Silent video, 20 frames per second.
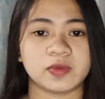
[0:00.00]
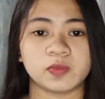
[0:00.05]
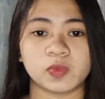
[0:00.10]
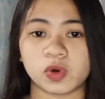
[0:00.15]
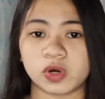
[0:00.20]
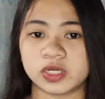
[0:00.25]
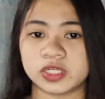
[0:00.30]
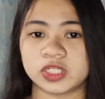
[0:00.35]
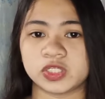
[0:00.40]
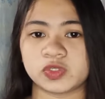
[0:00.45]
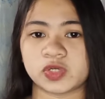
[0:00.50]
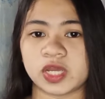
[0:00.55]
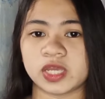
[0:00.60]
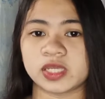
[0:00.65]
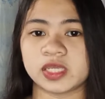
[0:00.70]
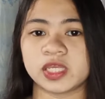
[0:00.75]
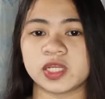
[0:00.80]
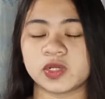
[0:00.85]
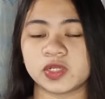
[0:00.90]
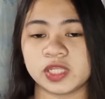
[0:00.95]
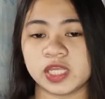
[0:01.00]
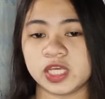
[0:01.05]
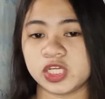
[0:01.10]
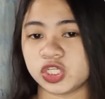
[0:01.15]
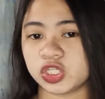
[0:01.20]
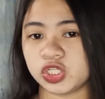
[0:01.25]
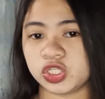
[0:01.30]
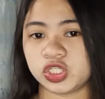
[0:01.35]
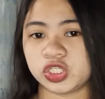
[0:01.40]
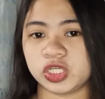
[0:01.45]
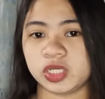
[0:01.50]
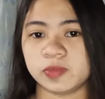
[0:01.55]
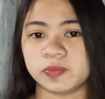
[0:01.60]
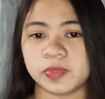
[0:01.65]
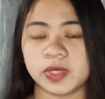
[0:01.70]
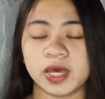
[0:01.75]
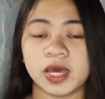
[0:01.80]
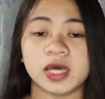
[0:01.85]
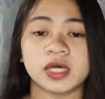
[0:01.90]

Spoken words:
a more striking relationship